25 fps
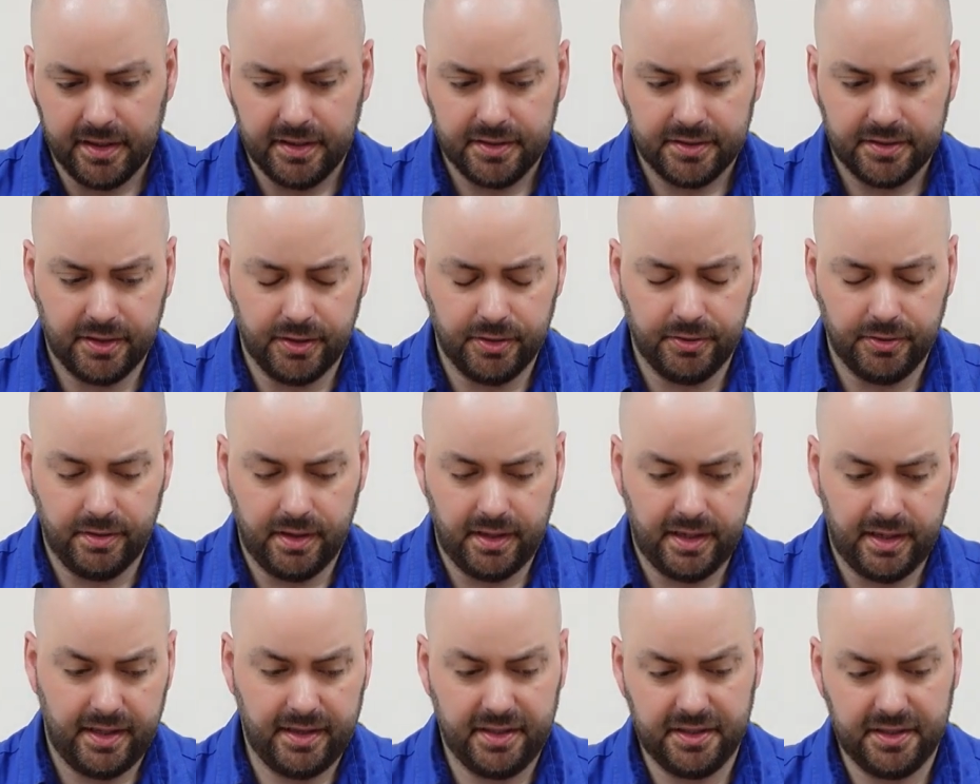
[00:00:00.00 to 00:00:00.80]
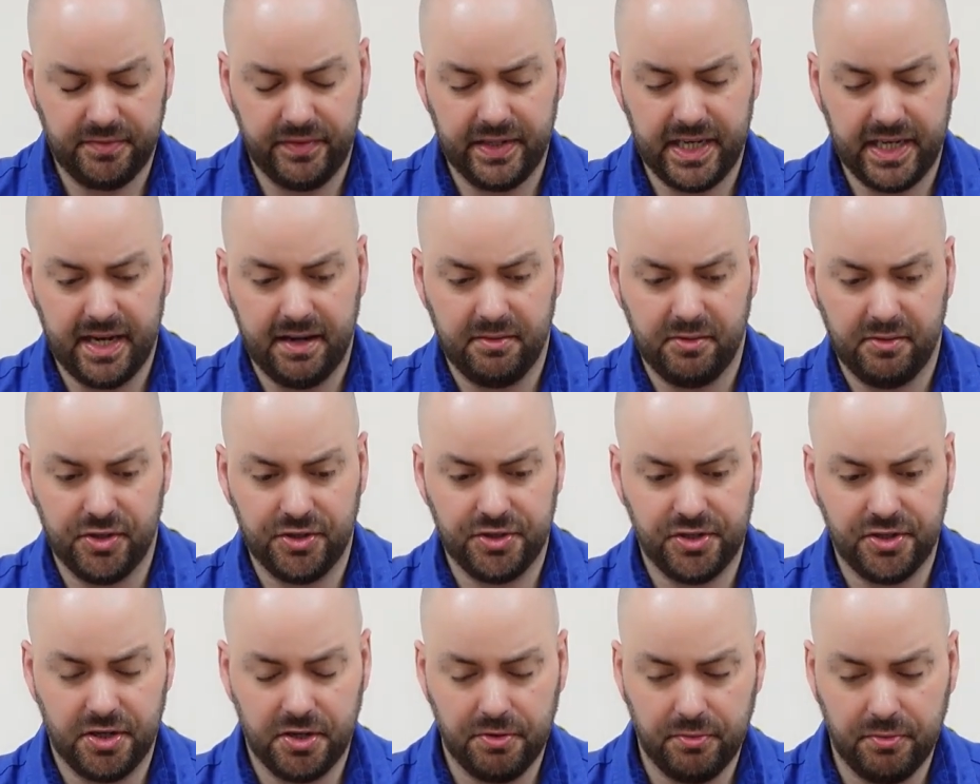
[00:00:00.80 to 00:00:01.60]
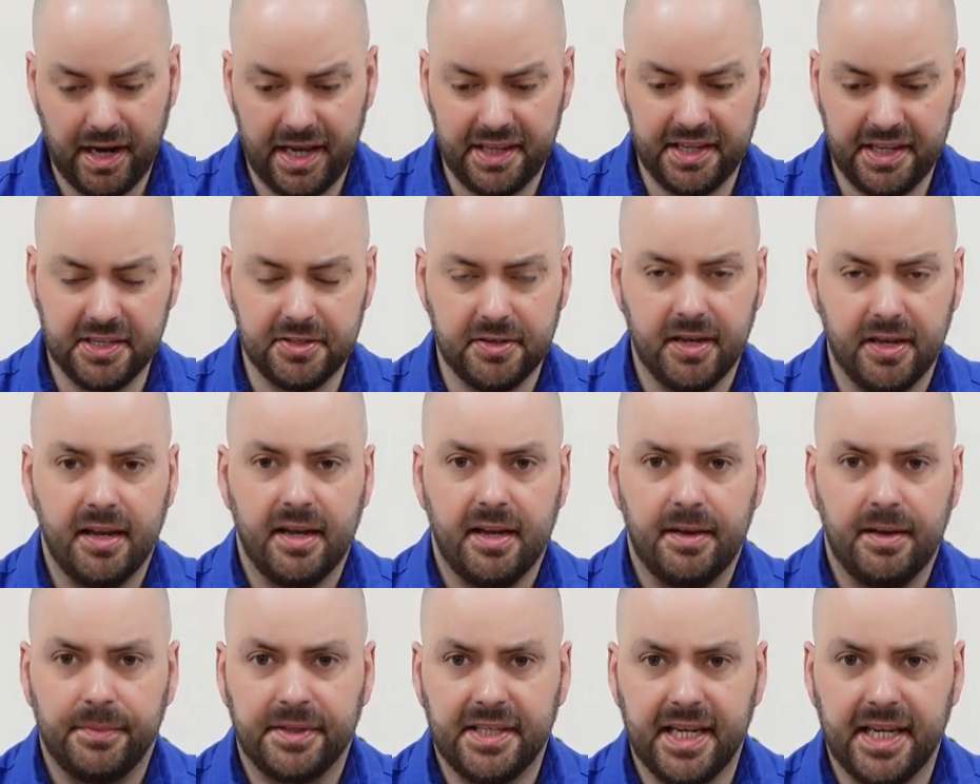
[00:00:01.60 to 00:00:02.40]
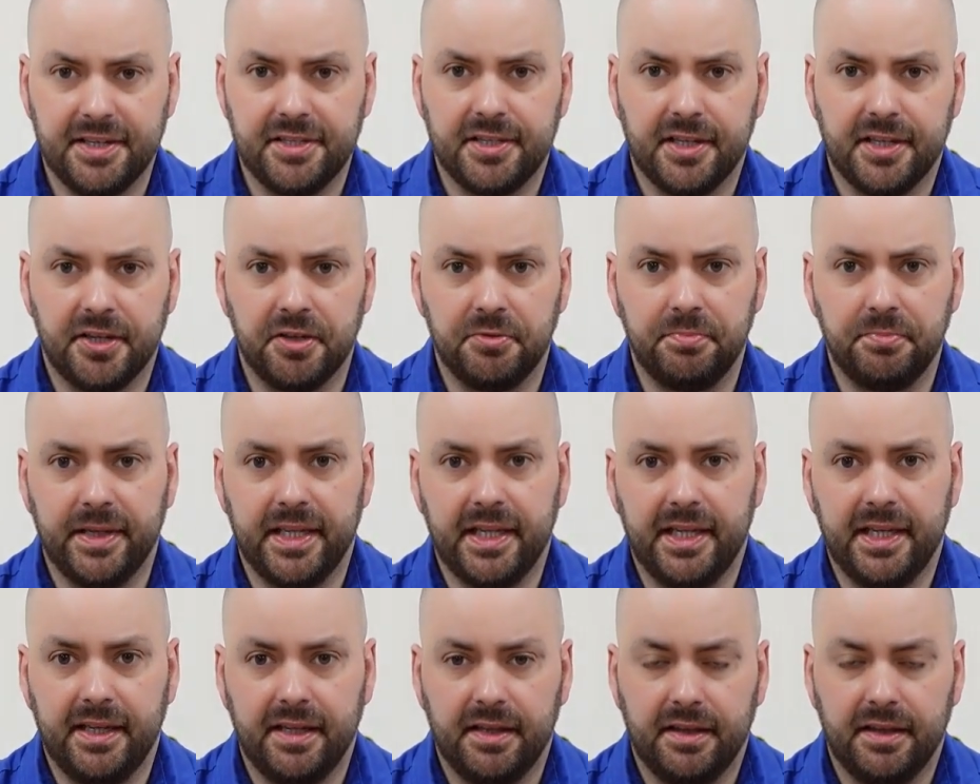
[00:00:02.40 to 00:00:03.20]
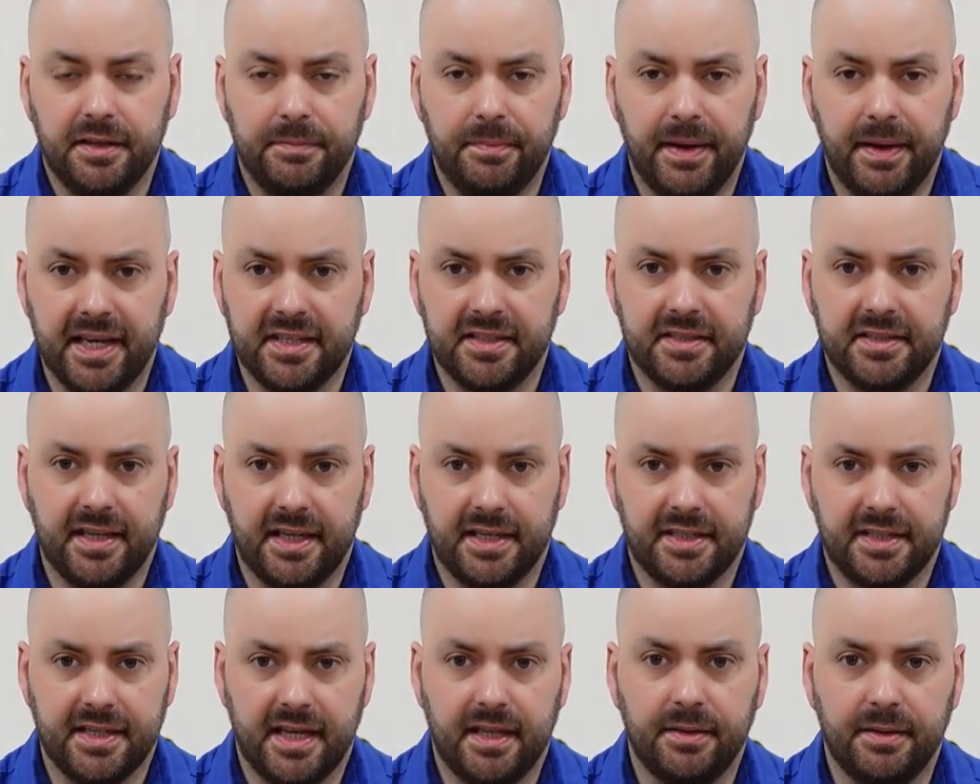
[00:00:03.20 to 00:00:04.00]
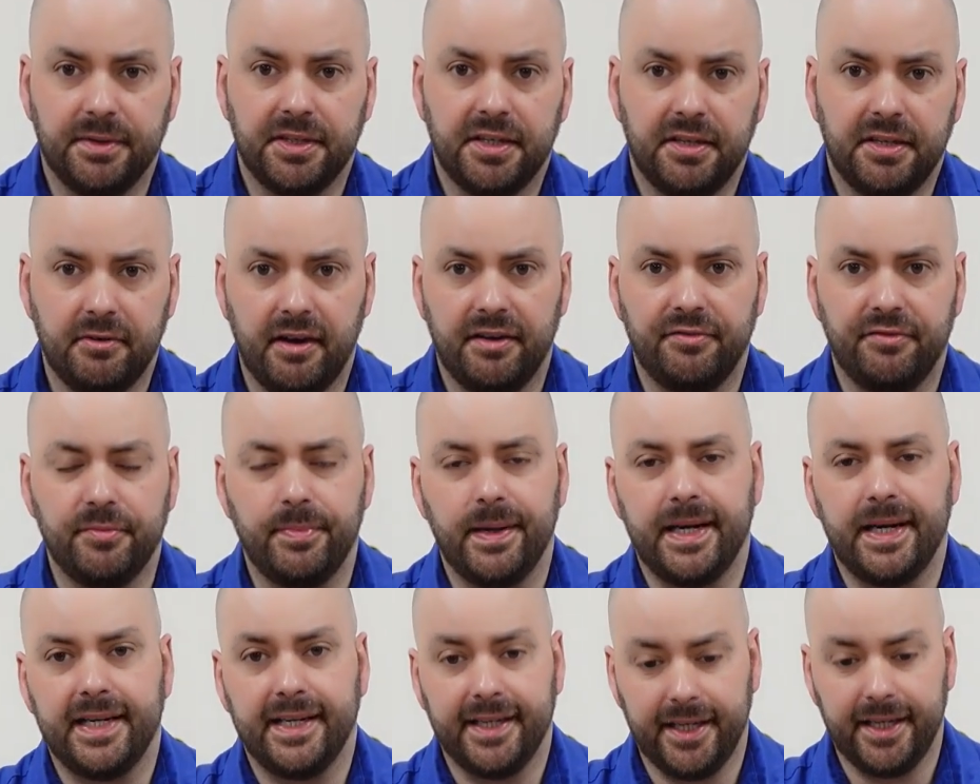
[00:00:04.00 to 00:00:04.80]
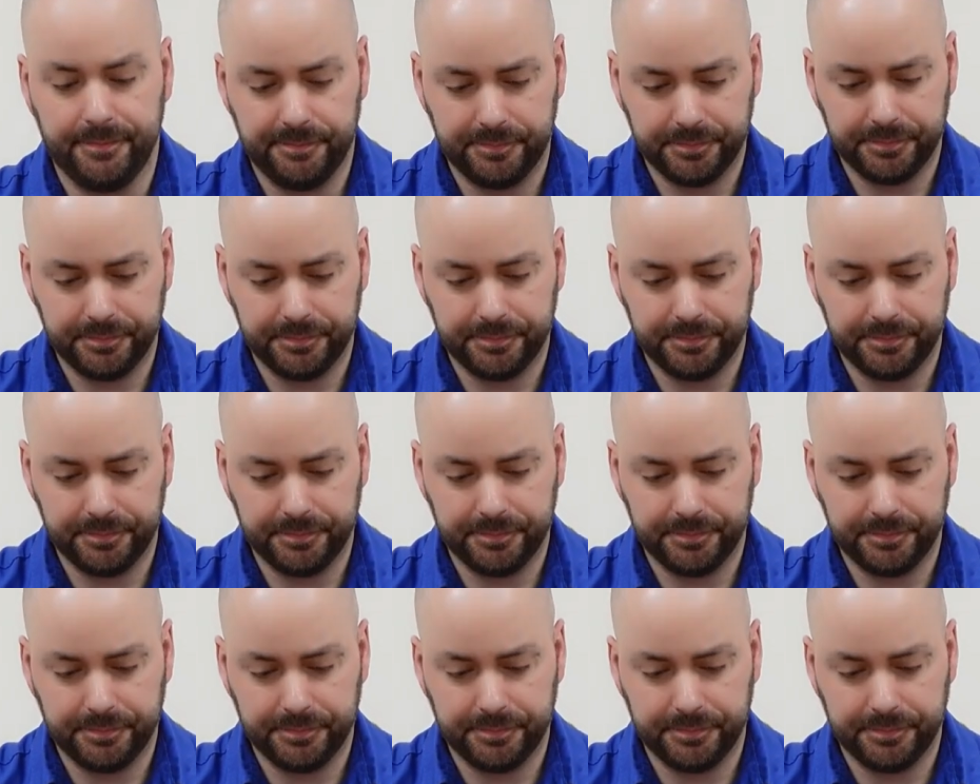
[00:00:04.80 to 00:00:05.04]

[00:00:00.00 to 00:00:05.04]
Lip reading: So in this video I'm going to show you why this potentially could be the best next helmet you ever buy.